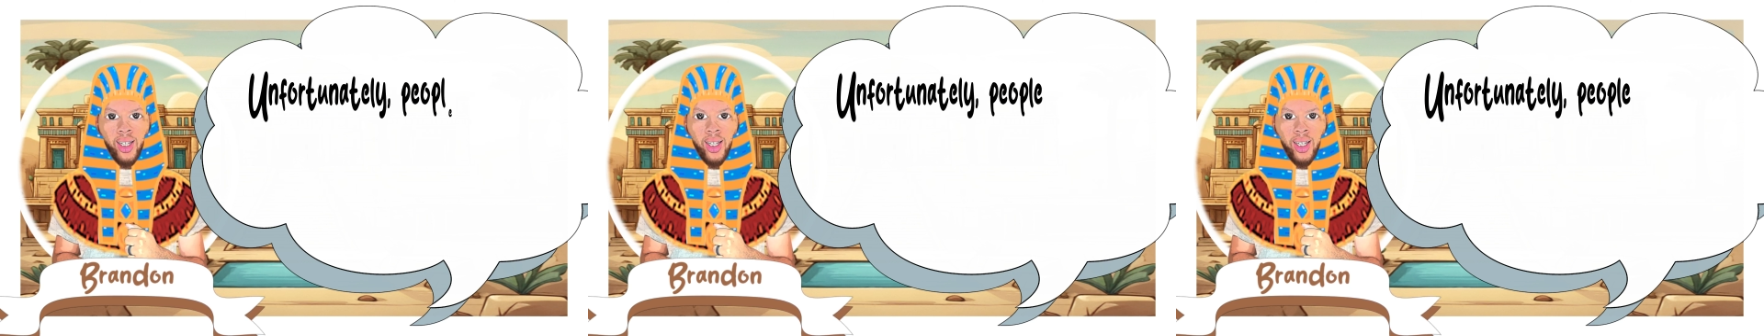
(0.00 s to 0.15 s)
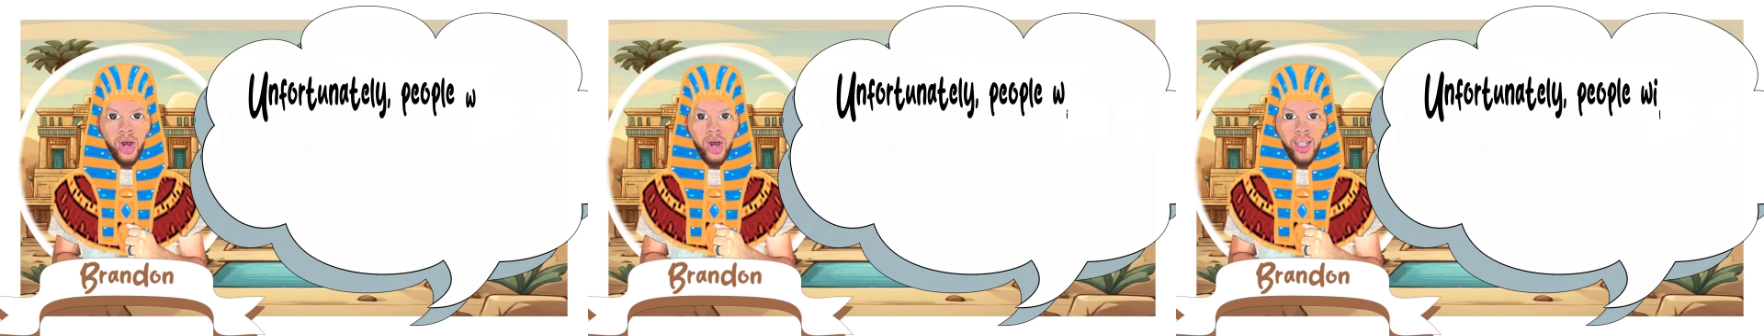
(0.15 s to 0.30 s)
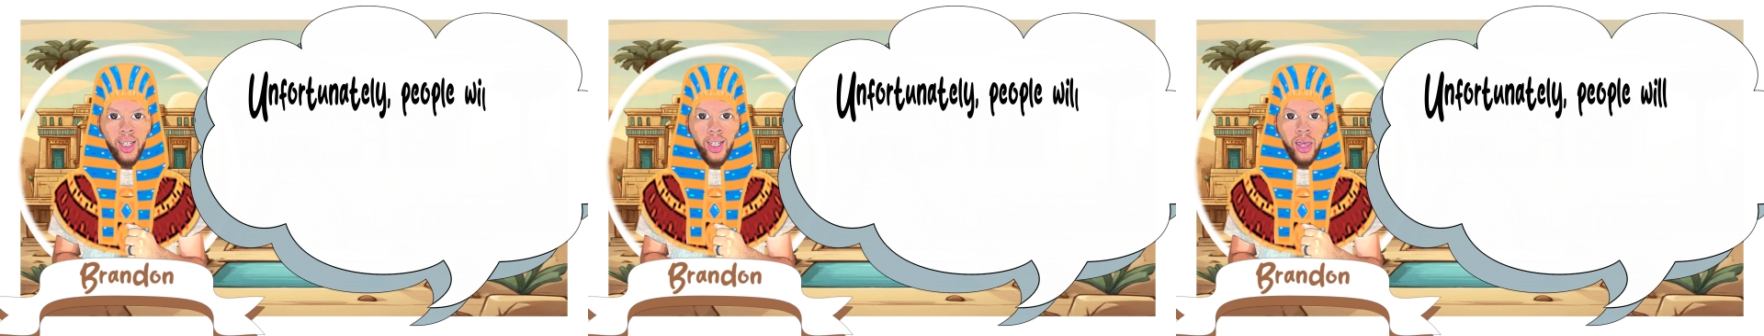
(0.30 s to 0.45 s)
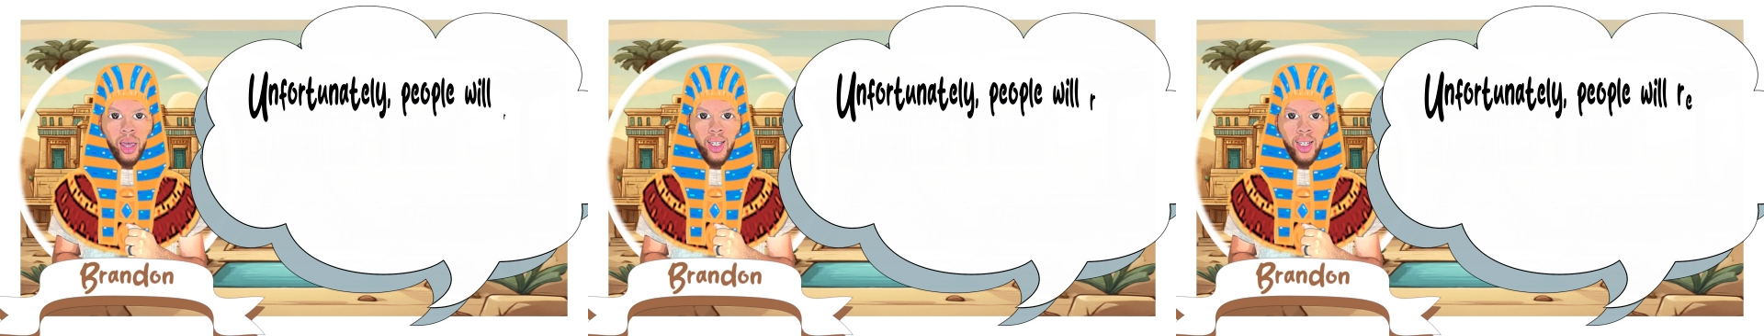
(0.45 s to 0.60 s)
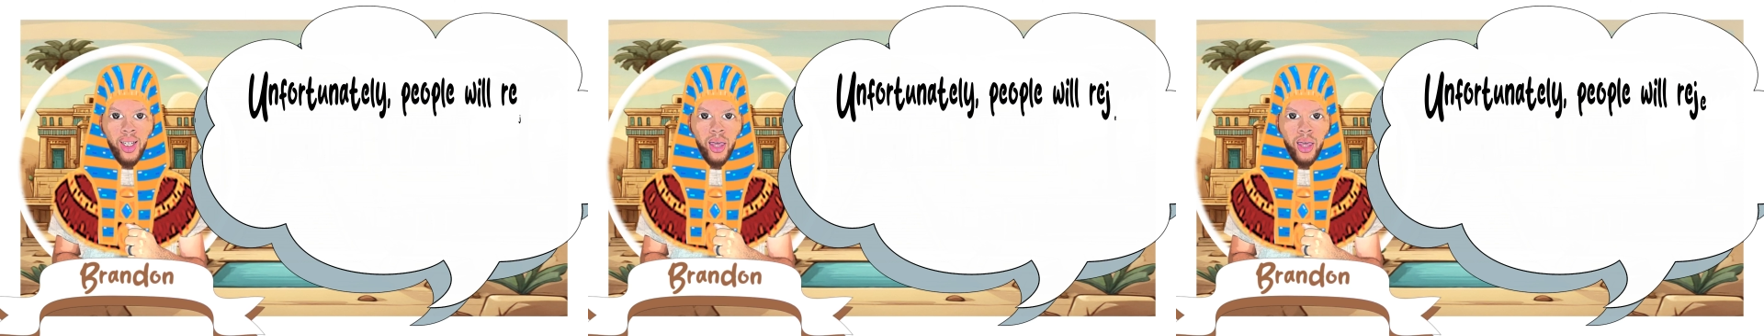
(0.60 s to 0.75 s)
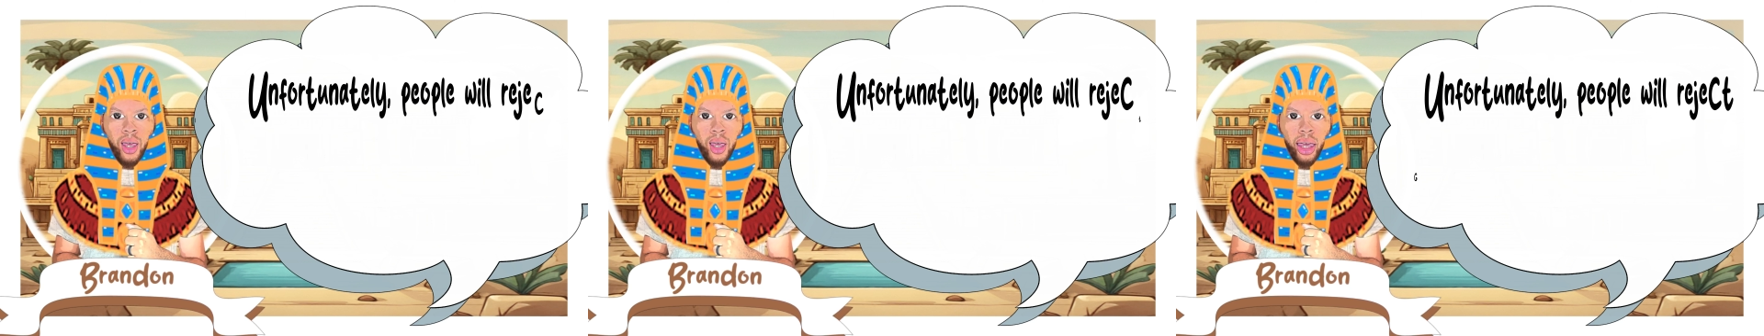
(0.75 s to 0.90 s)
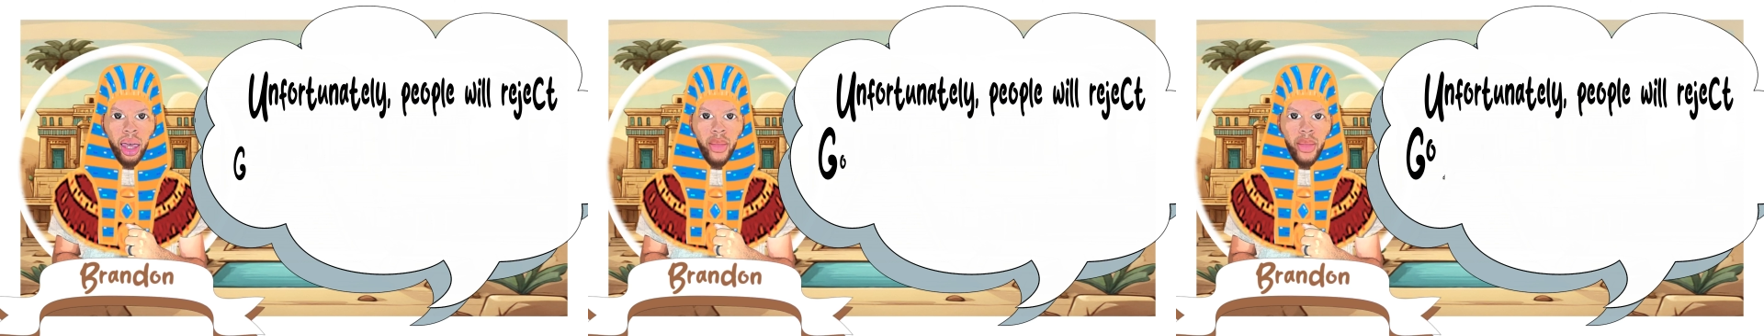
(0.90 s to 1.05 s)
will reject
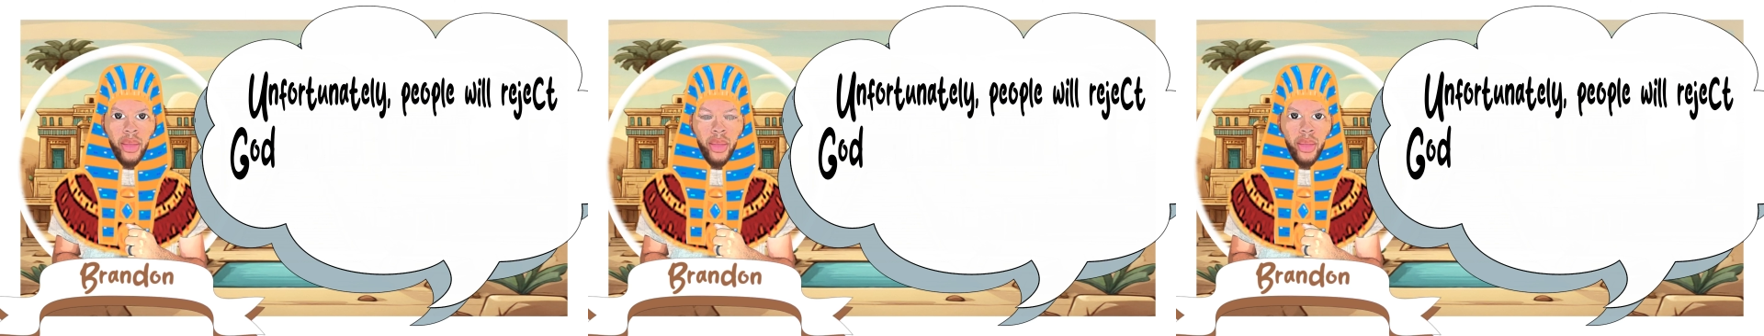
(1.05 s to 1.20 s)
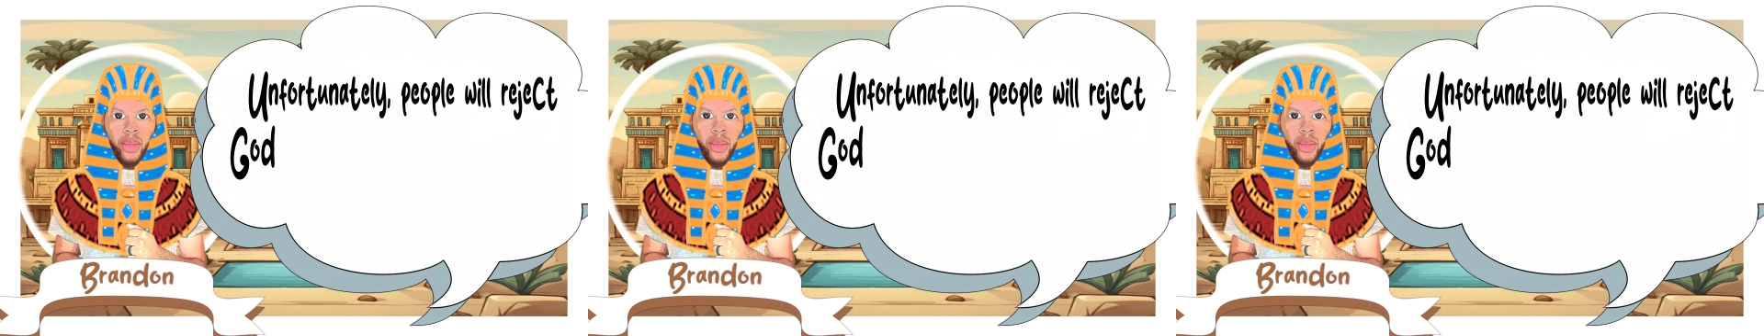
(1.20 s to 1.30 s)
God